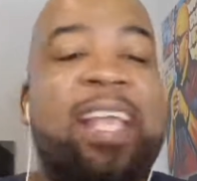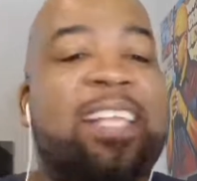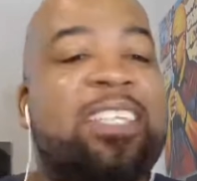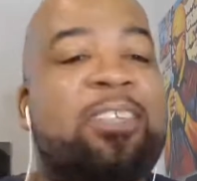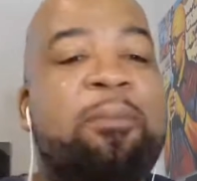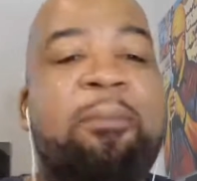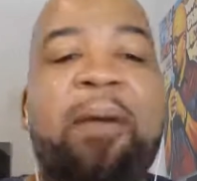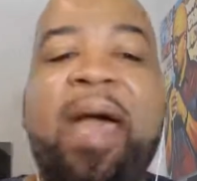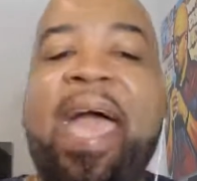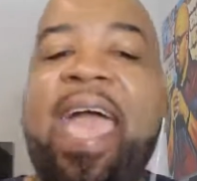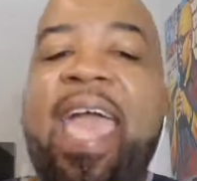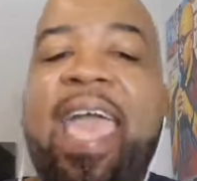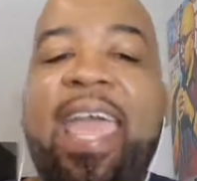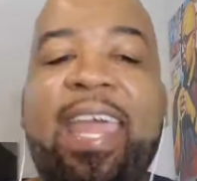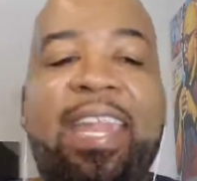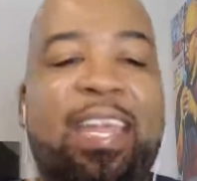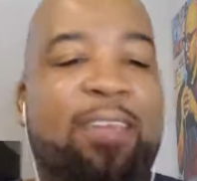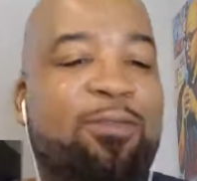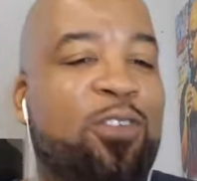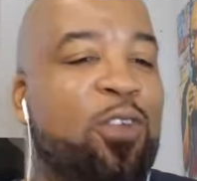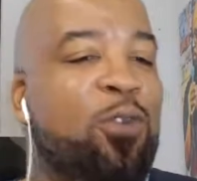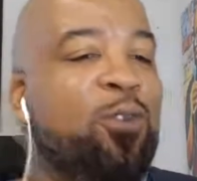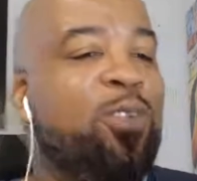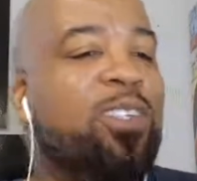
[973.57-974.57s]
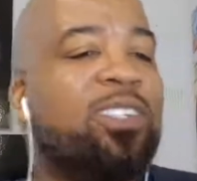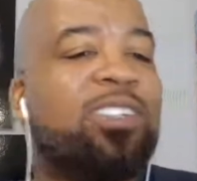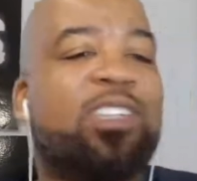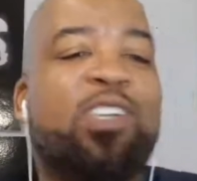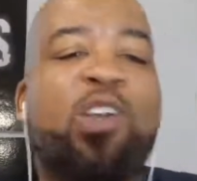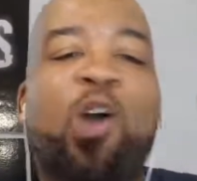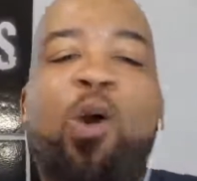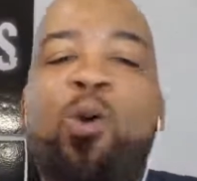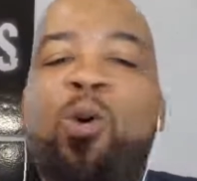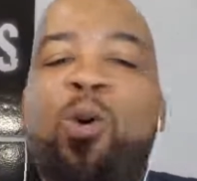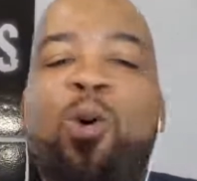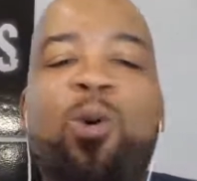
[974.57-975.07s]
bad. If you just
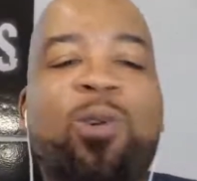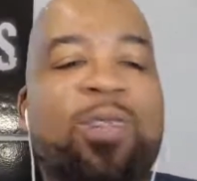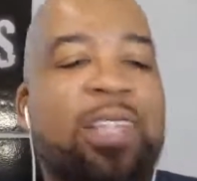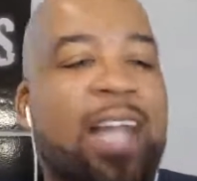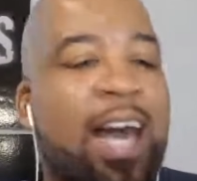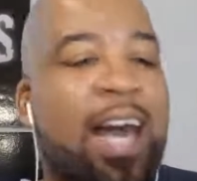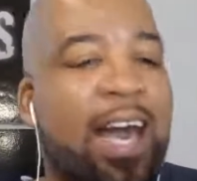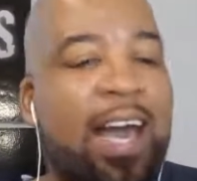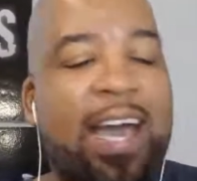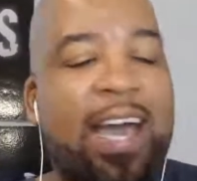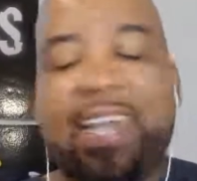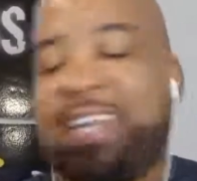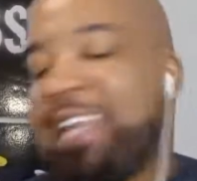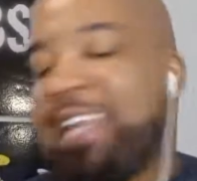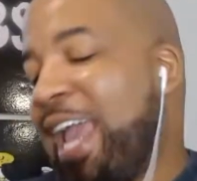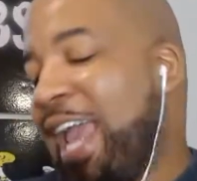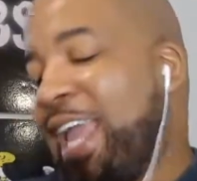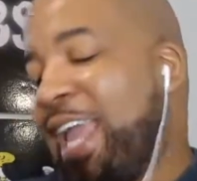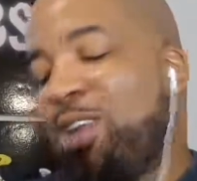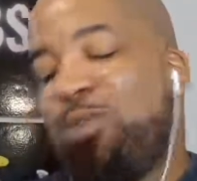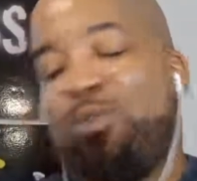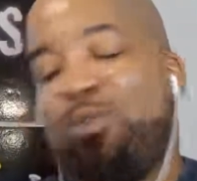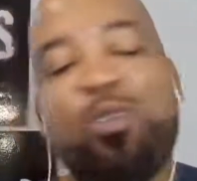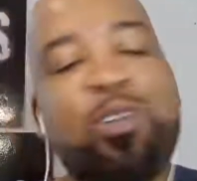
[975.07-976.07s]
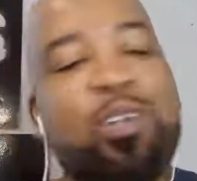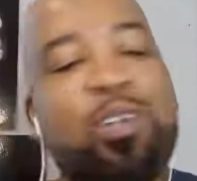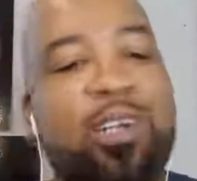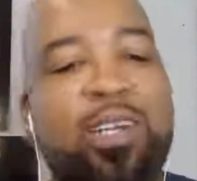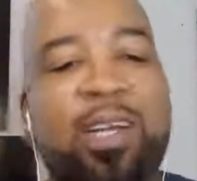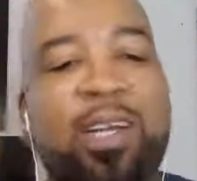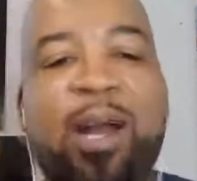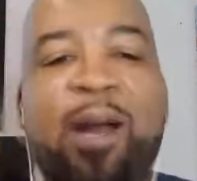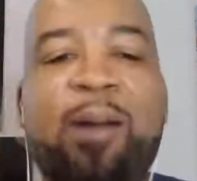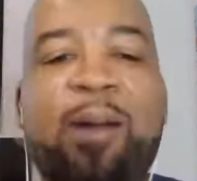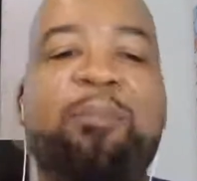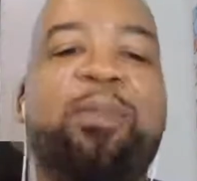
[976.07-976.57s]
go online and you look
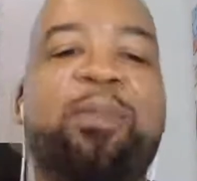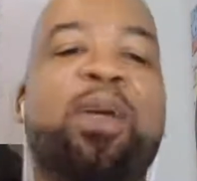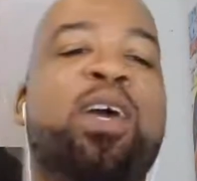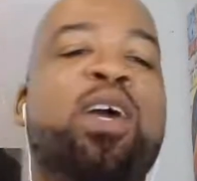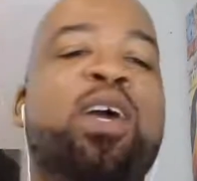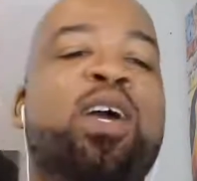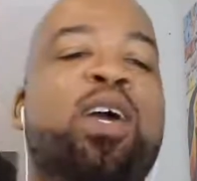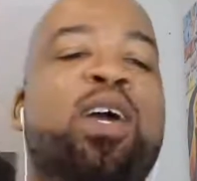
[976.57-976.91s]
up